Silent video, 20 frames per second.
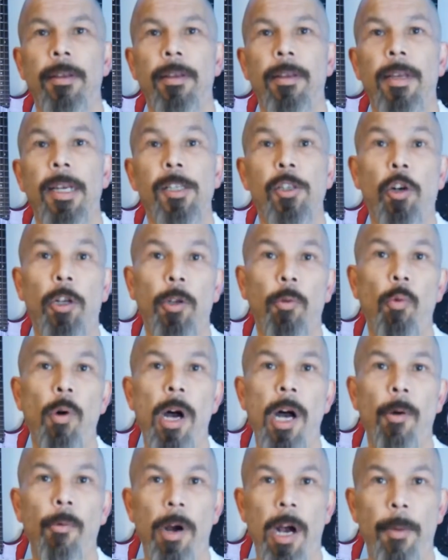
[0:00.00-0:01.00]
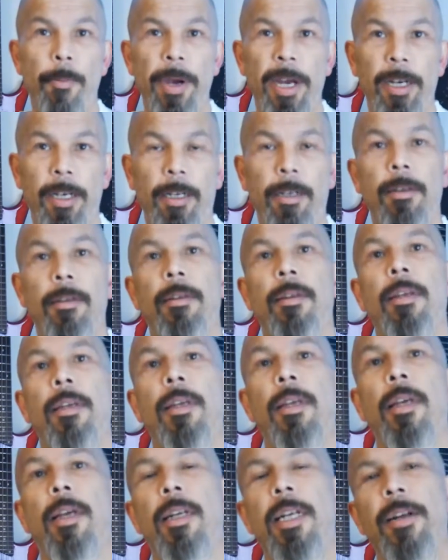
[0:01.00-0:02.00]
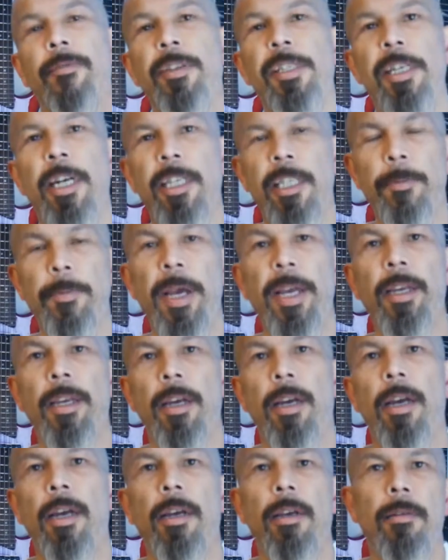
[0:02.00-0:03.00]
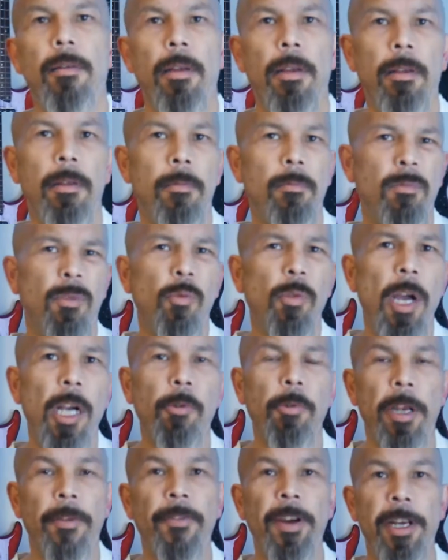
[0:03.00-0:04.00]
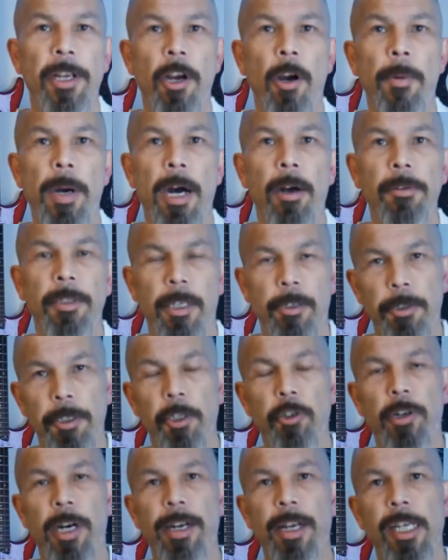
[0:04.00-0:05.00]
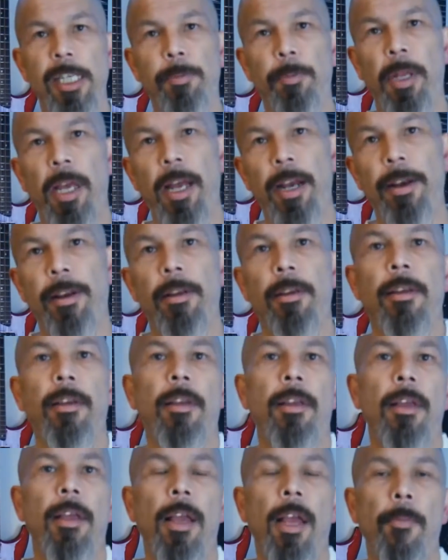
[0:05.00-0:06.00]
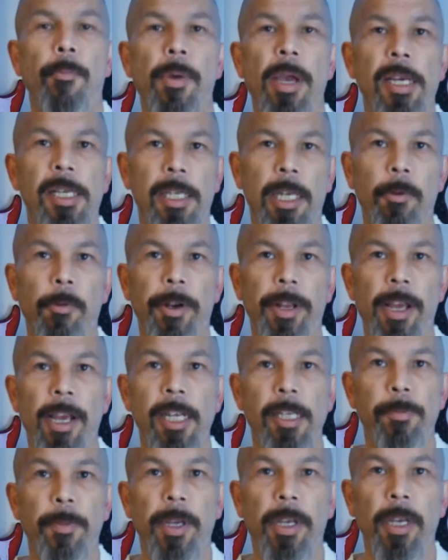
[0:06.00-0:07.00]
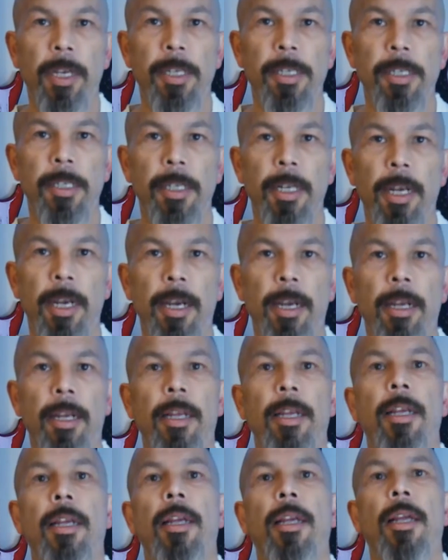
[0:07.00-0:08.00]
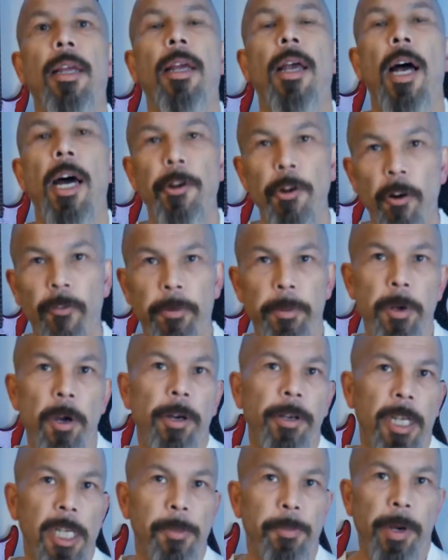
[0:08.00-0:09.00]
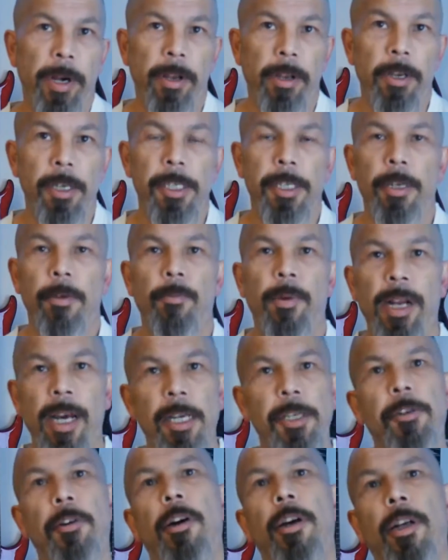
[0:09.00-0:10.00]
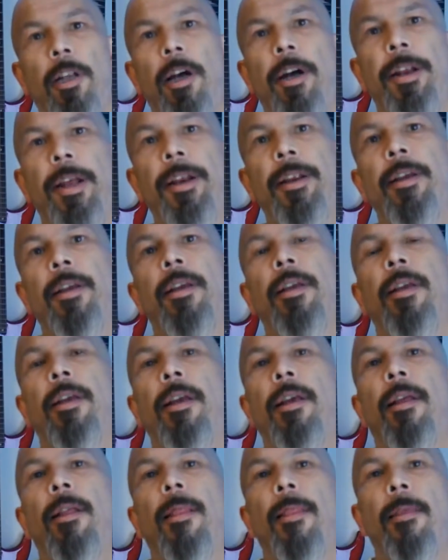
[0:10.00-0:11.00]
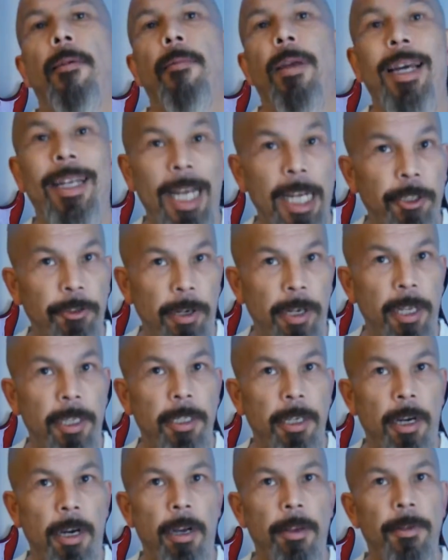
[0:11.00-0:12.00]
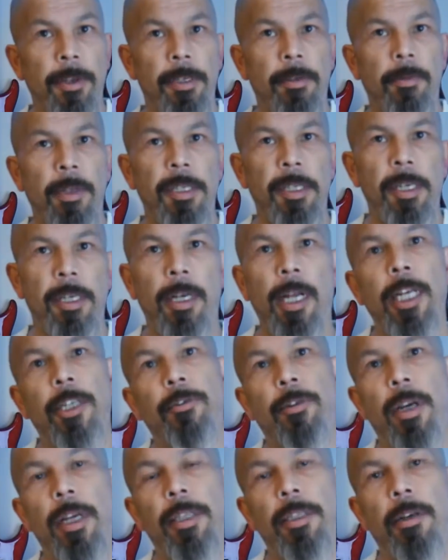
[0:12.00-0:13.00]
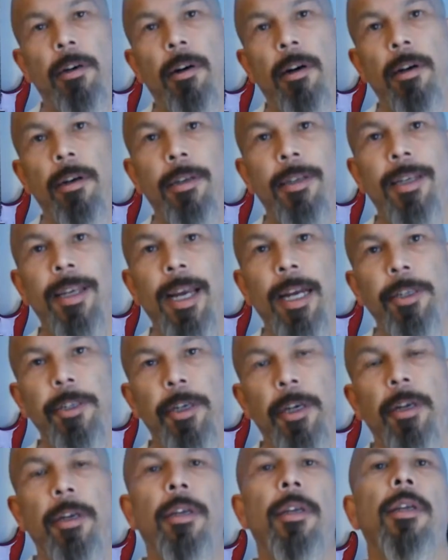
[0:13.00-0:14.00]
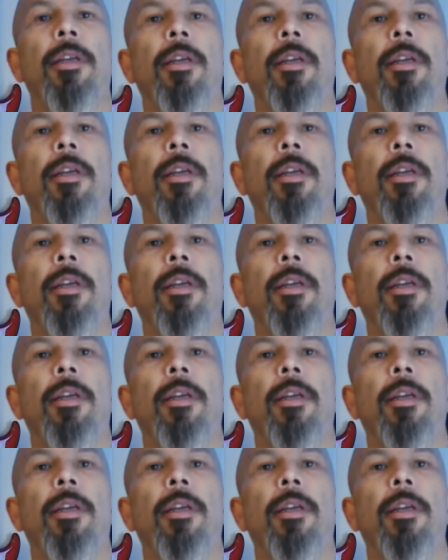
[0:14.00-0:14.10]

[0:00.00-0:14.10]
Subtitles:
it's called a wah-wah pedal. I decided to make a quite a quick video about it just to try and explain basically what it is, because I know from my own experience when I started learning electric guitar, this is an electric guitar gadget,